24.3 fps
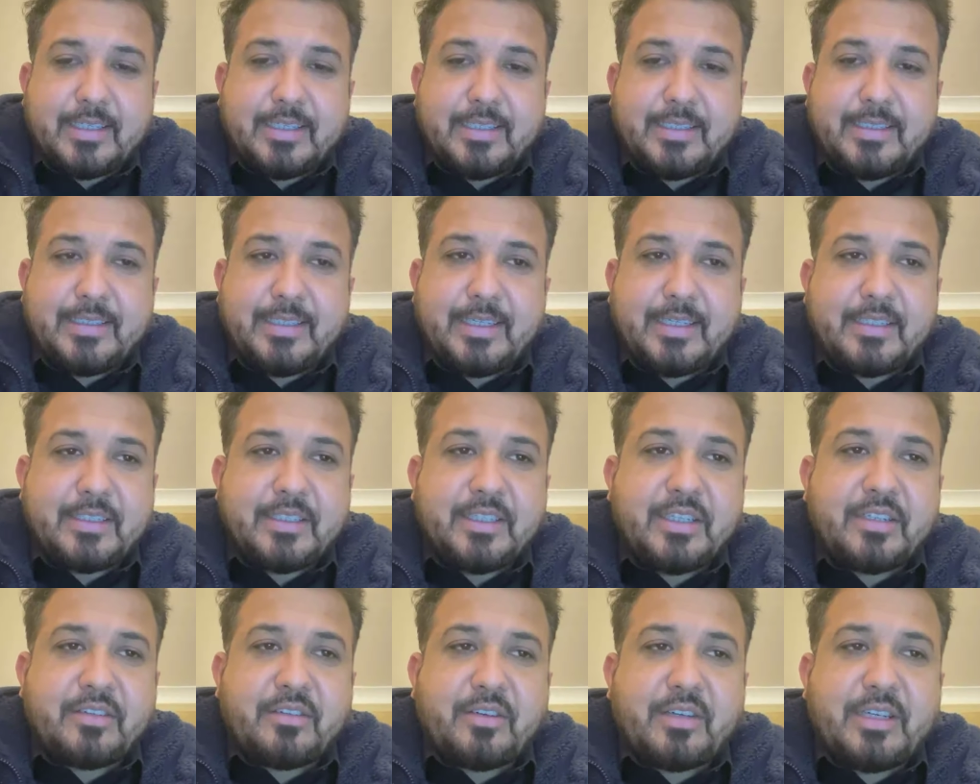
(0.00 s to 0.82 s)
Yet
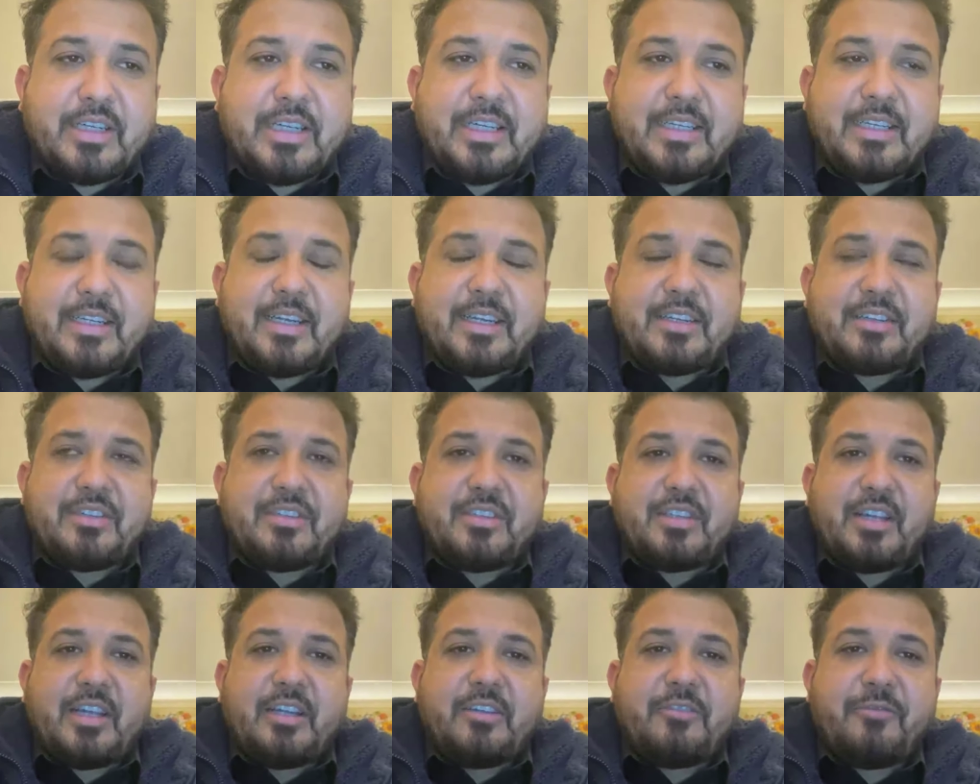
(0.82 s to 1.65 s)
there are
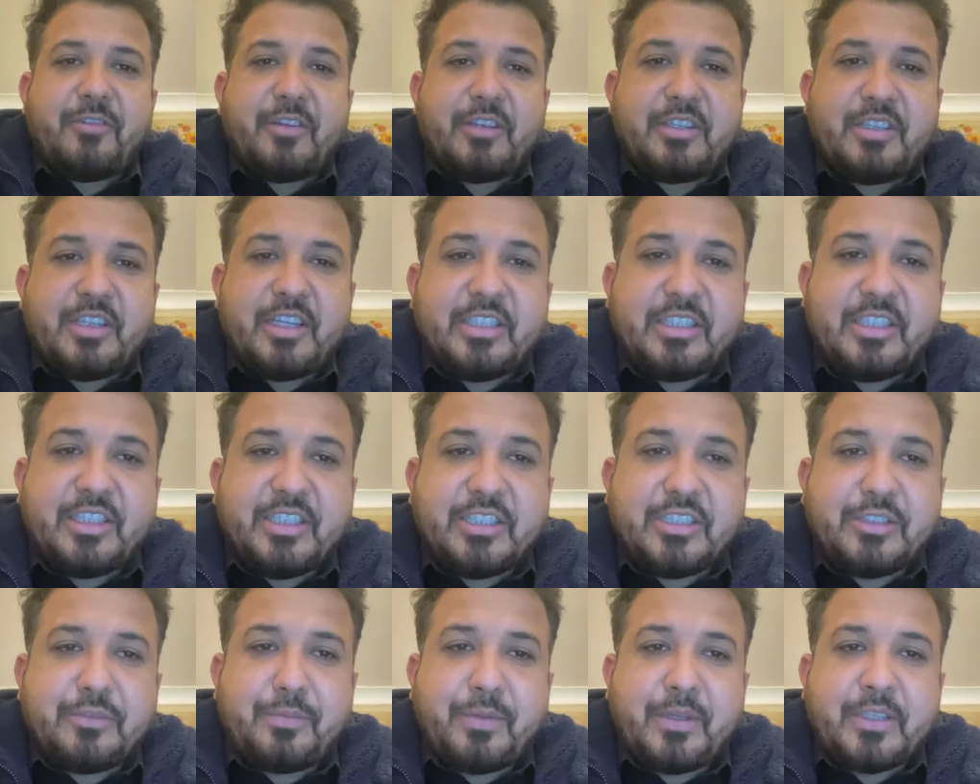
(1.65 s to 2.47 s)
inherent
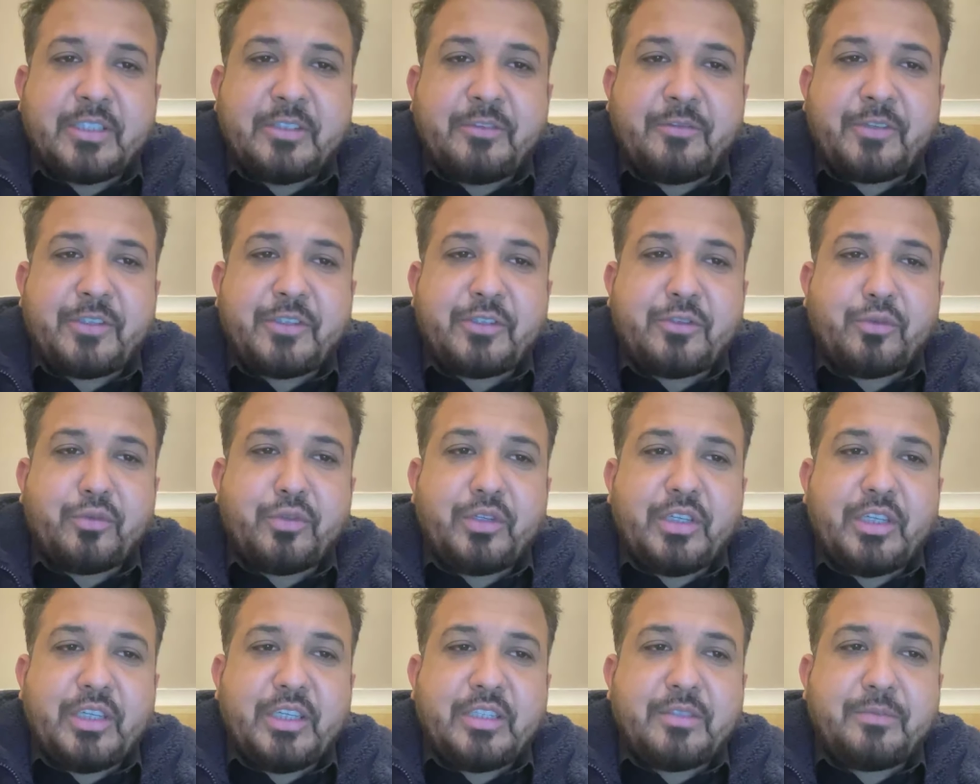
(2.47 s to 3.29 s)
advantages specific to
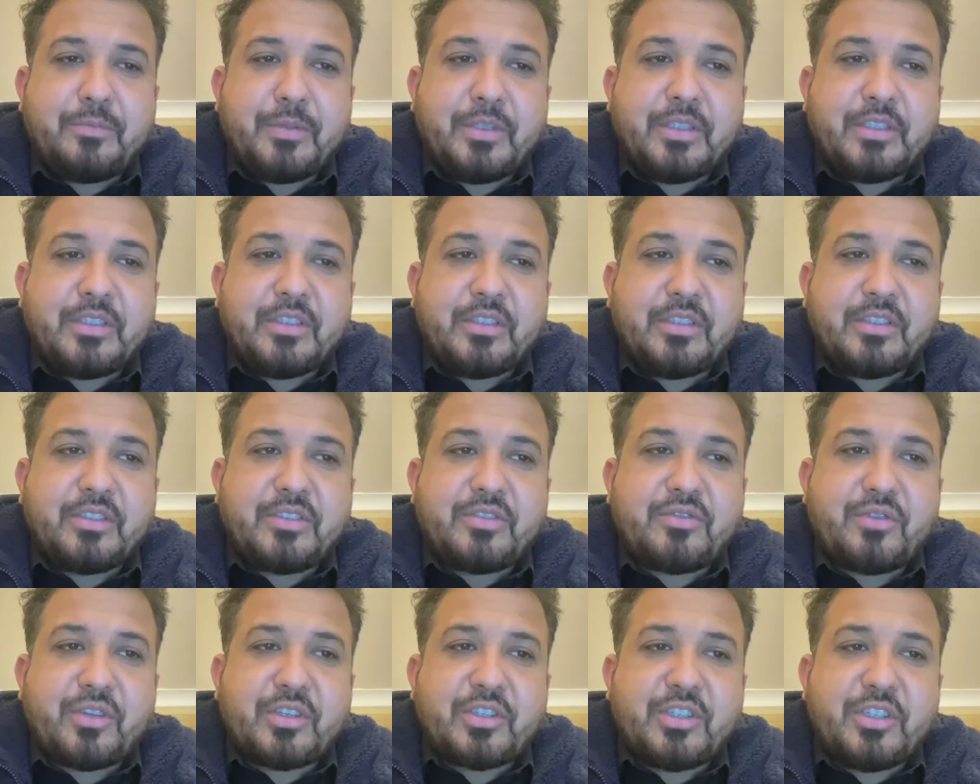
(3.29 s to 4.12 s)
each business
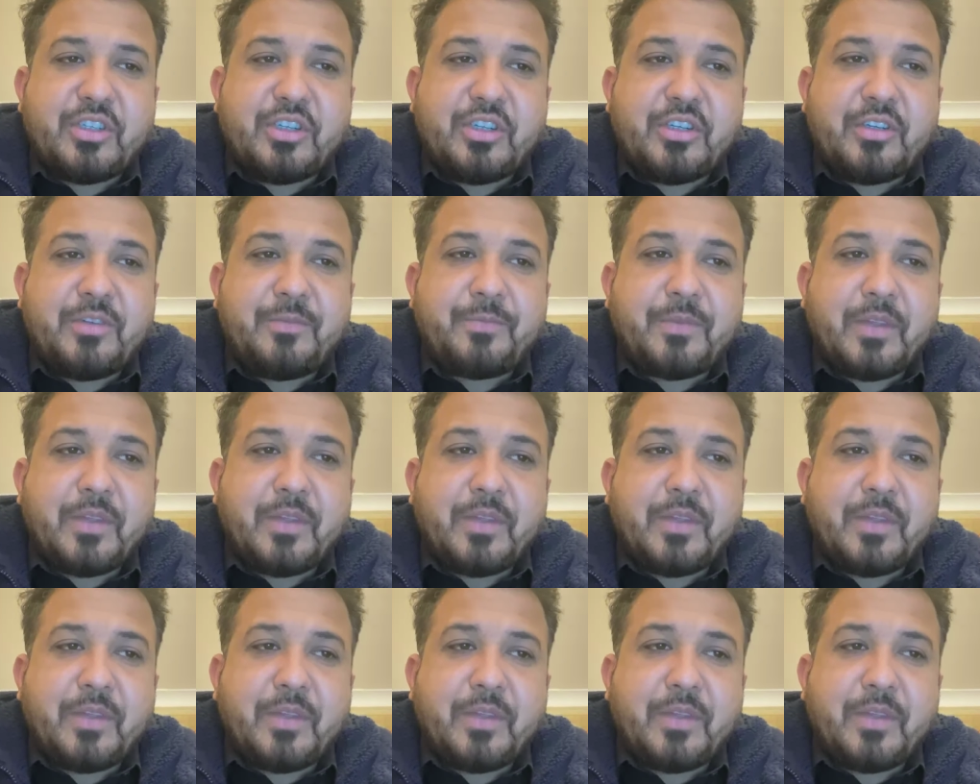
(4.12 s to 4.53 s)
structure,